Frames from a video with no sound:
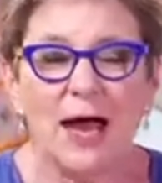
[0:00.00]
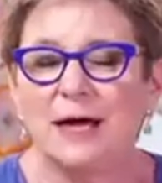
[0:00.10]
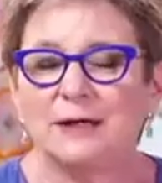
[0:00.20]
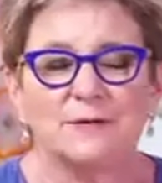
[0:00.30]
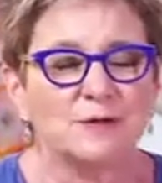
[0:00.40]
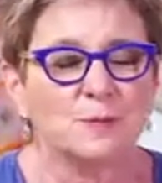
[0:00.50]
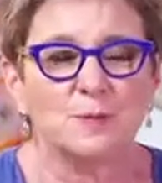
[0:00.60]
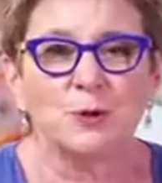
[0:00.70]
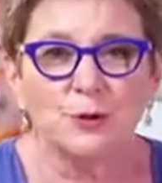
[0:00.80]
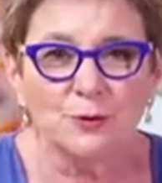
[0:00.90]
and give some
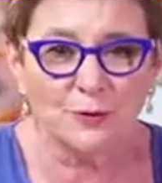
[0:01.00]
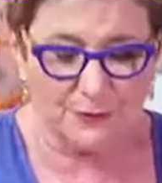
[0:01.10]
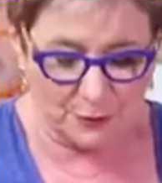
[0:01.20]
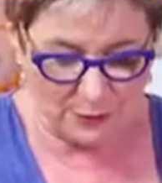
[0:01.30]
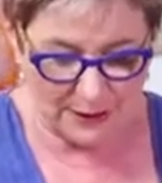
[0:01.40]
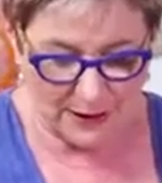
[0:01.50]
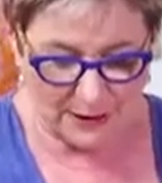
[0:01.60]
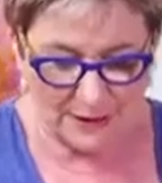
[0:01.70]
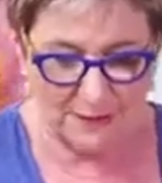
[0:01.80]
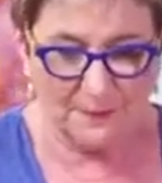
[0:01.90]
beautiful results.